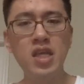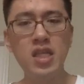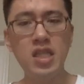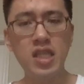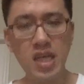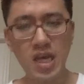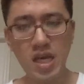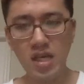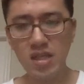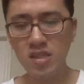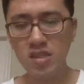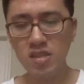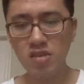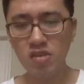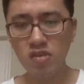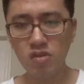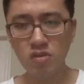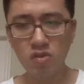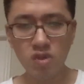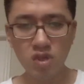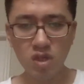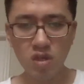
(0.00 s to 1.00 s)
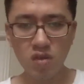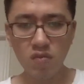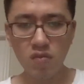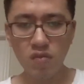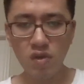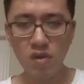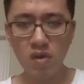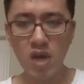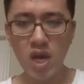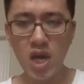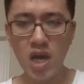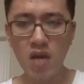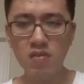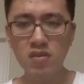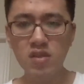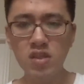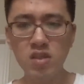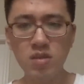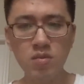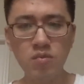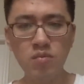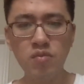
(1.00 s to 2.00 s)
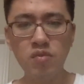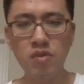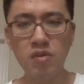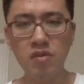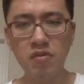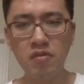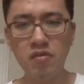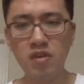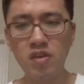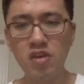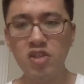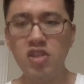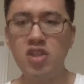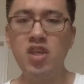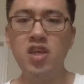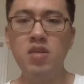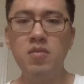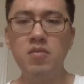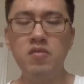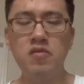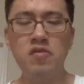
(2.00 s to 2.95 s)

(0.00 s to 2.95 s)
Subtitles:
that the user will have some preferred team.